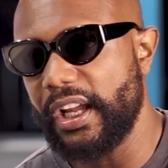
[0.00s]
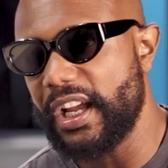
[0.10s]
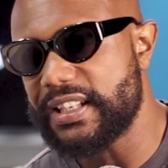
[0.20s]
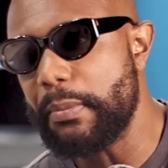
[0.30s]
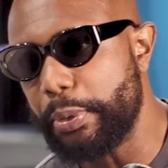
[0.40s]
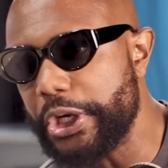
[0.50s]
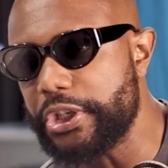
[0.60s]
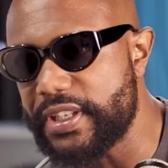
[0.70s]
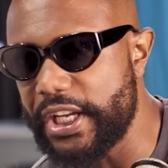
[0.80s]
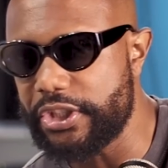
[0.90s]
At some point,
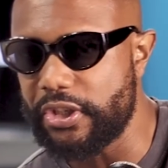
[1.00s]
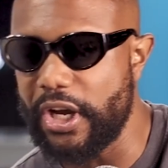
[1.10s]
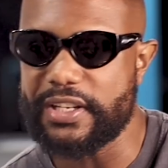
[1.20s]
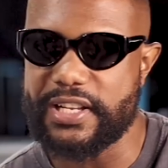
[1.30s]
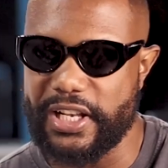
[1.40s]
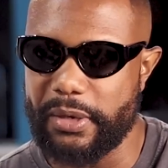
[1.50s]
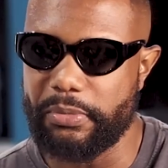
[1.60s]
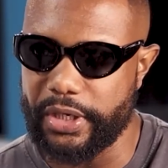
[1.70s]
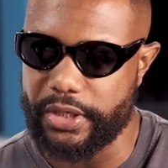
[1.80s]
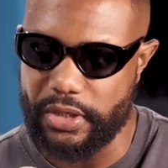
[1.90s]
you said you're not a
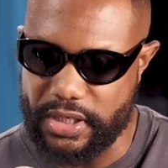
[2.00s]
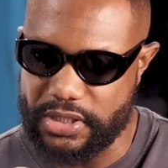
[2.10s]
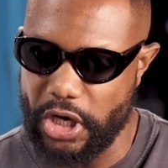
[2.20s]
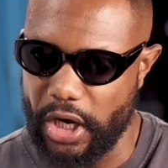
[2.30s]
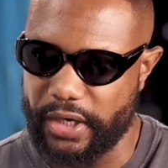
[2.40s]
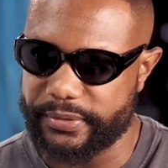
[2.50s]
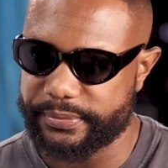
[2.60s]
celebrity, you're a star.